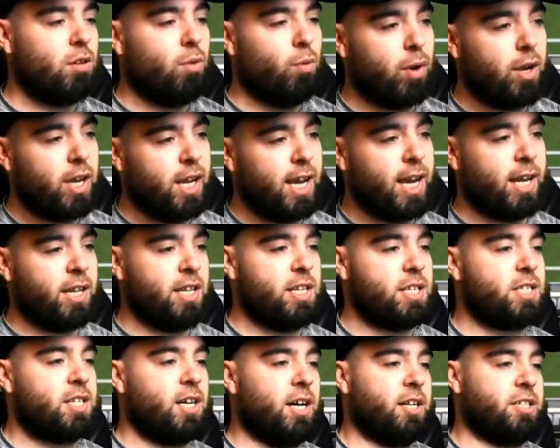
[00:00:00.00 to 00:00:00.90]
We can get
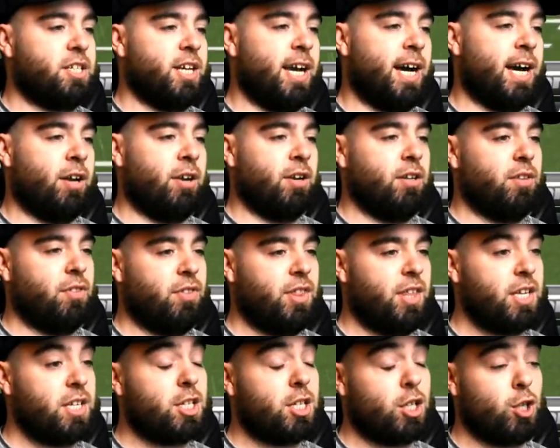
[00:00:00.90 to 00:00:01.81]
this touchdown.
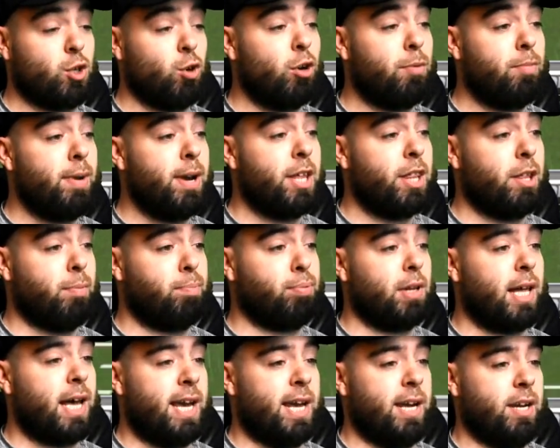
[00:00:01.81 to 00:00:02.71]
This should be the
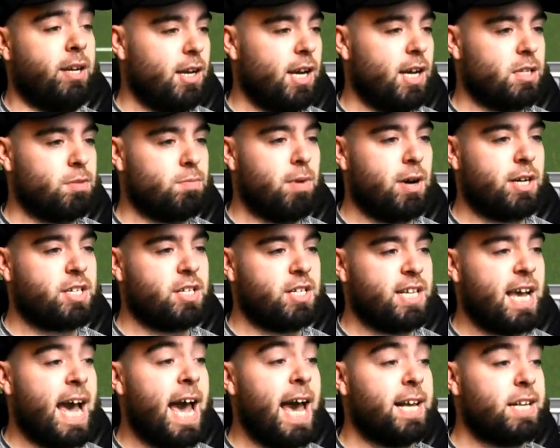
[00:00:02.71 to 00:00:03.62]
play. As much as
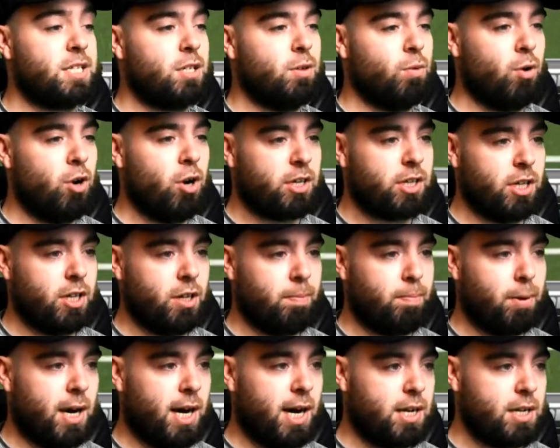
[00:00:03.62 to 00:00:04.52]
it hasn't worked in the
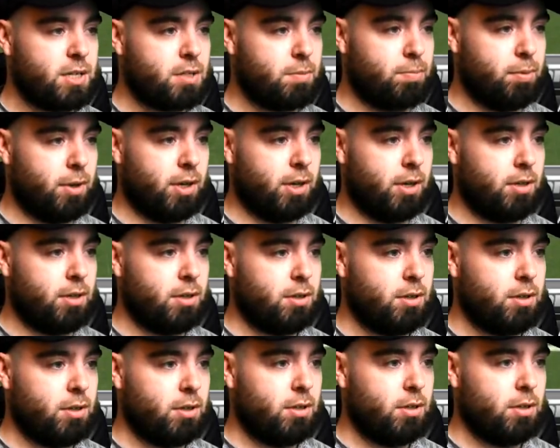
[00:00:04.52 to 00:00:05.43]
past, but
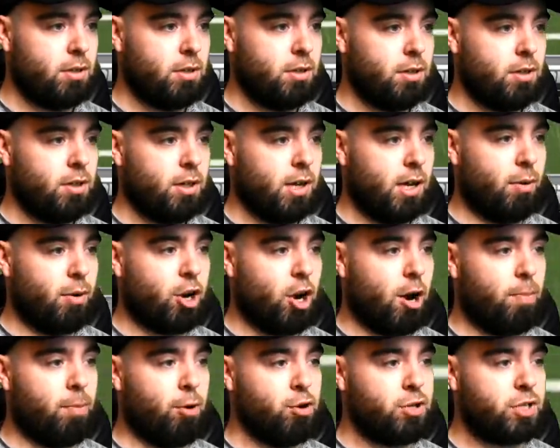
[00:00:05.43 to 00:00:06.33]
there we
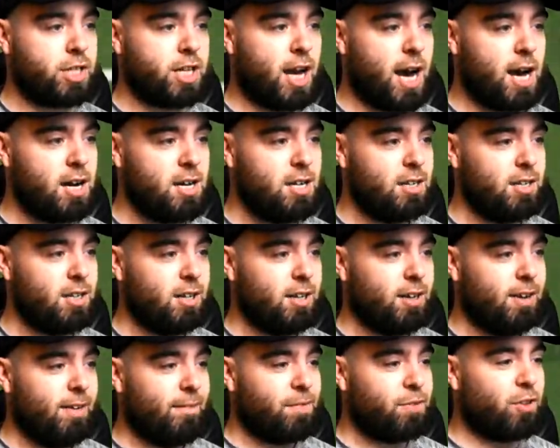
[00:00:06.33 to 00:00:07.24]
go, Brewster.
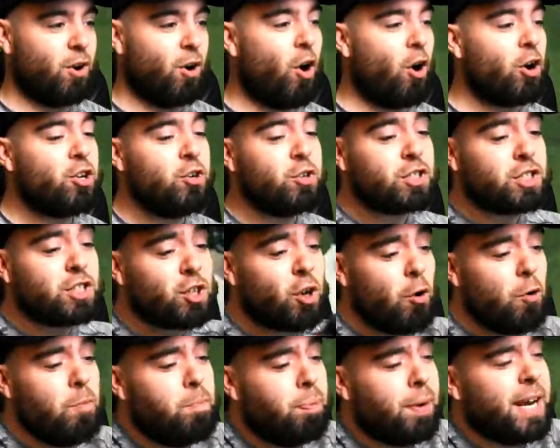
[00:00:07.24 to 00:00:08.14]
Oh, you're
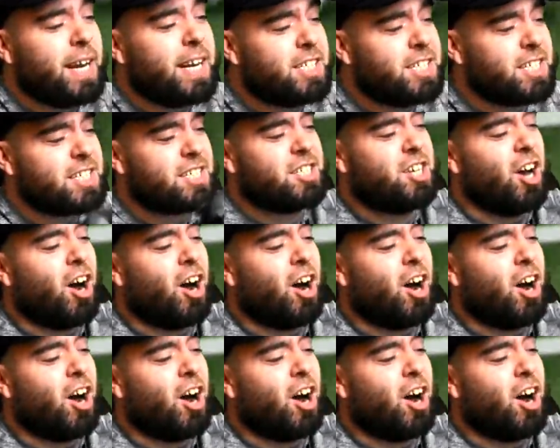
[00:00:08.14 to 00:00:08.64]
so big, just